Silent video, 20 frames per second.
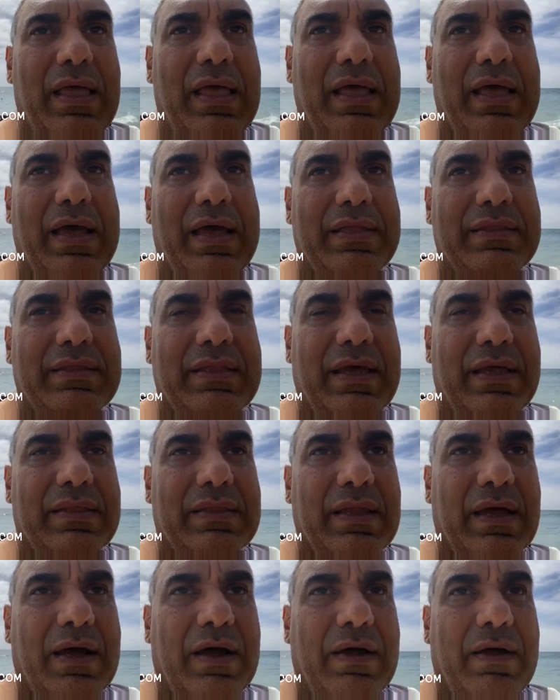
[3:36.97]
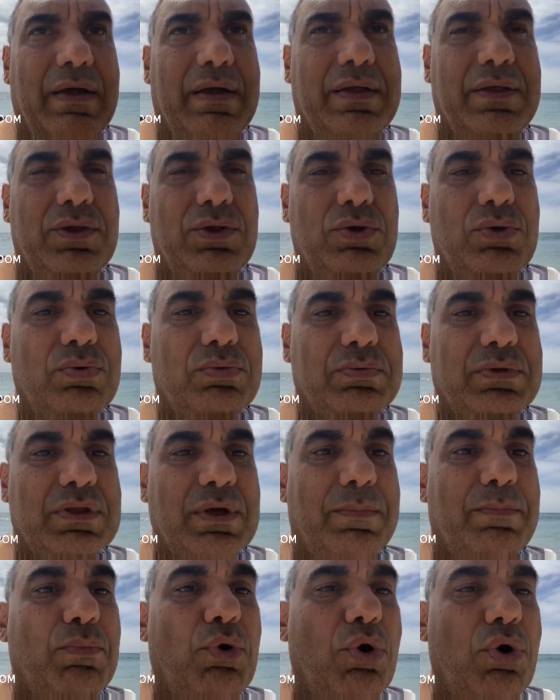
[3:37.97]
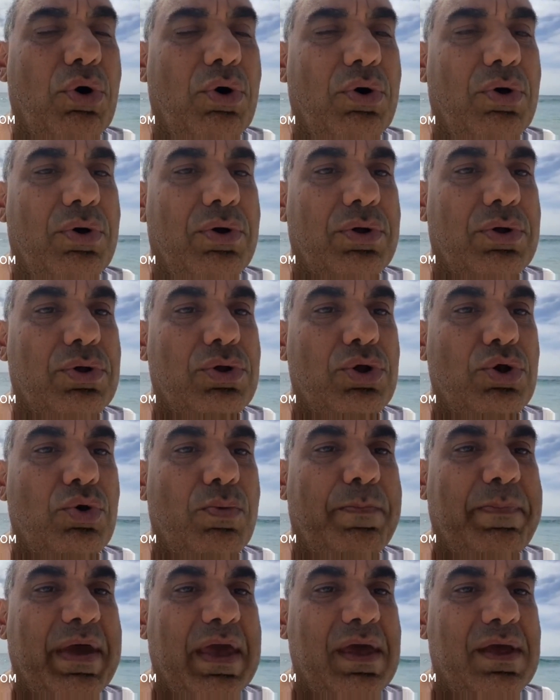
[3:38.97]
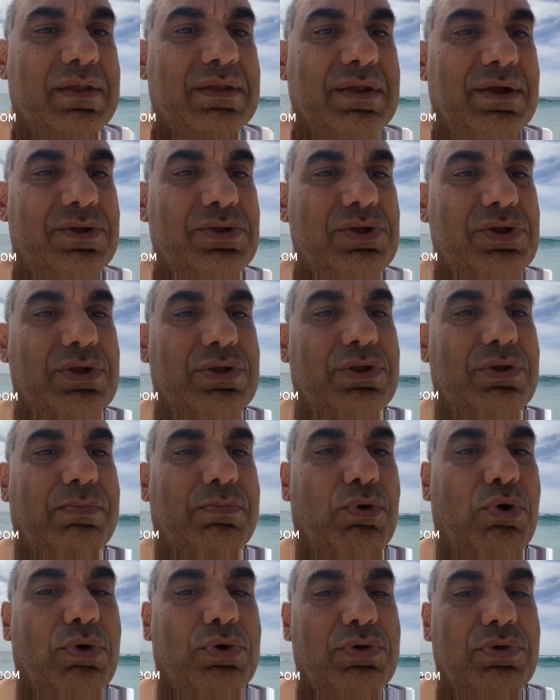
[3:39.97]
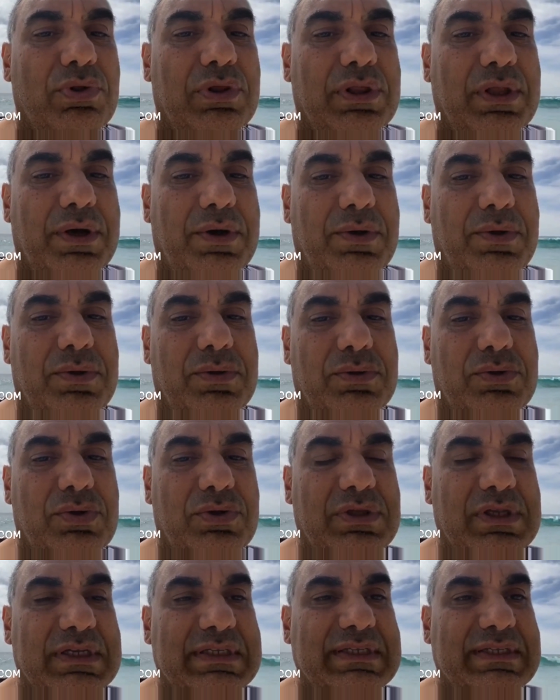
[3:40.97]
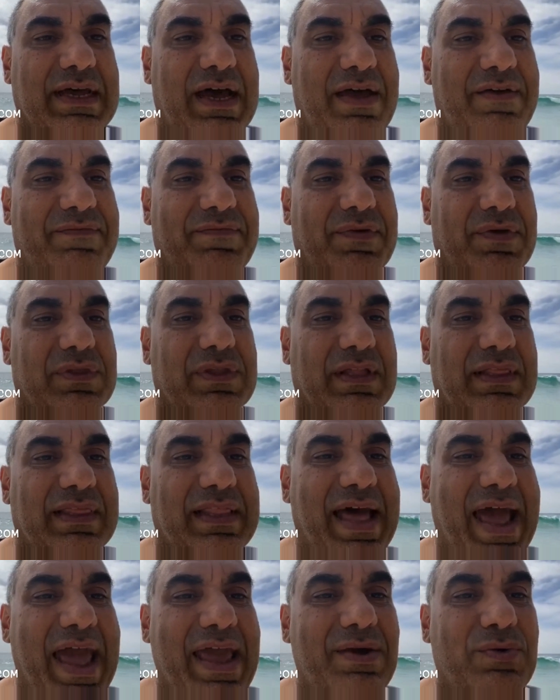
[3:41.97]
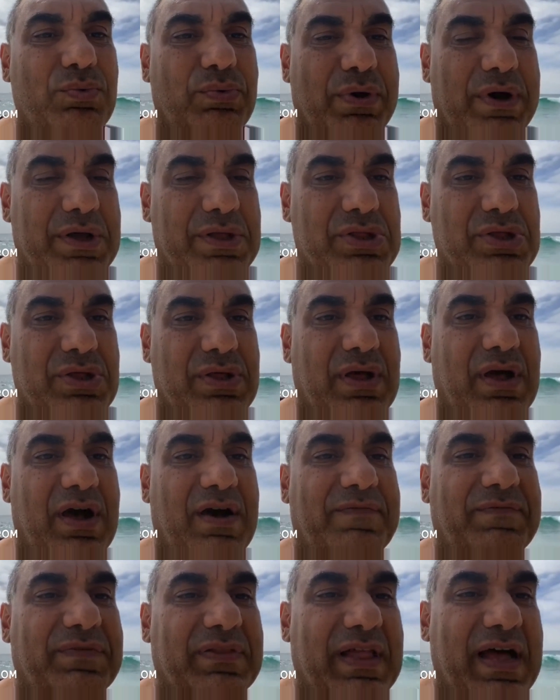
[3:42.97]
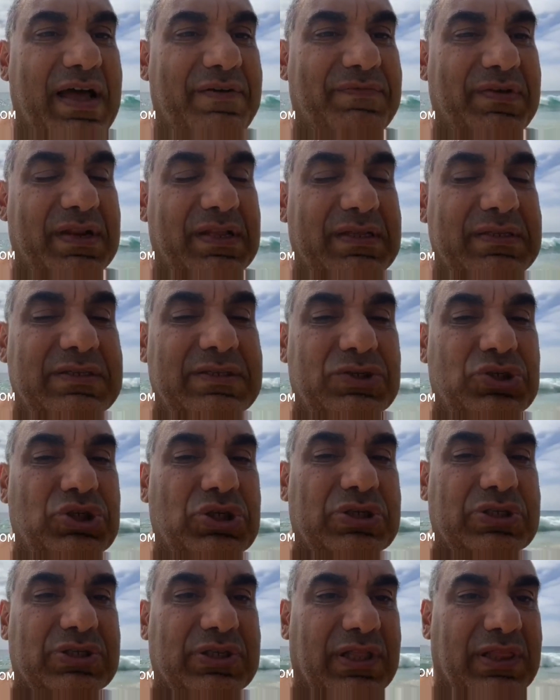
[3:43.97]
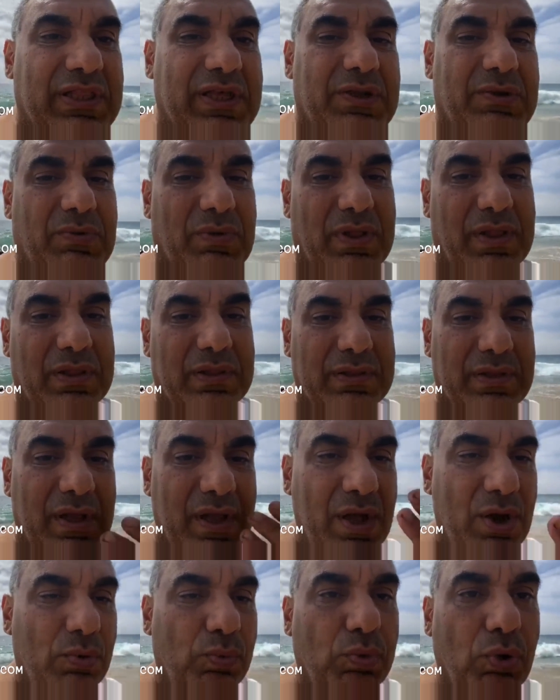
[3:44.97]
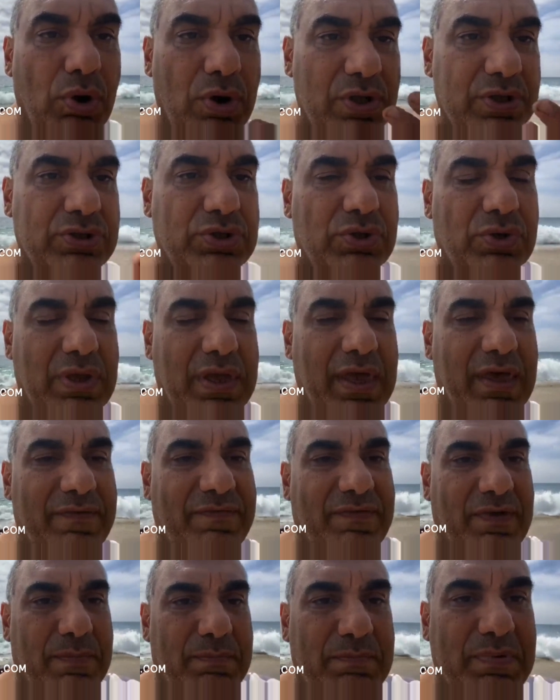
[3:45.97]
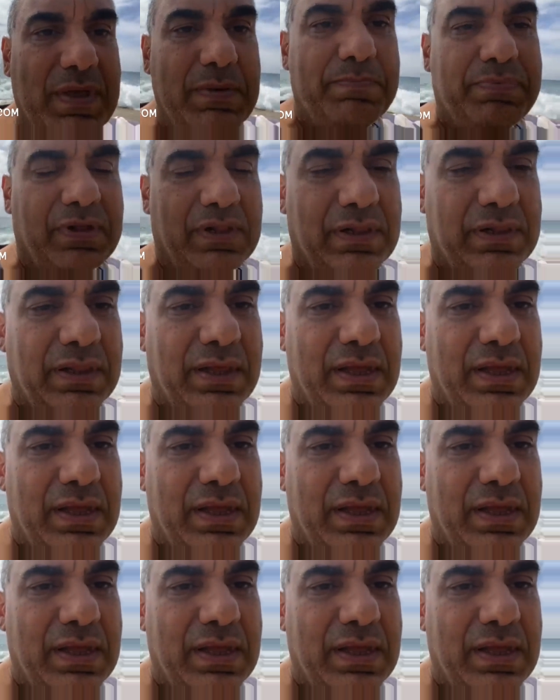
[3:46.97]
and then the more you pay attention, the more you learn to decipher the language of life. It isn't just the literal words you hear from people.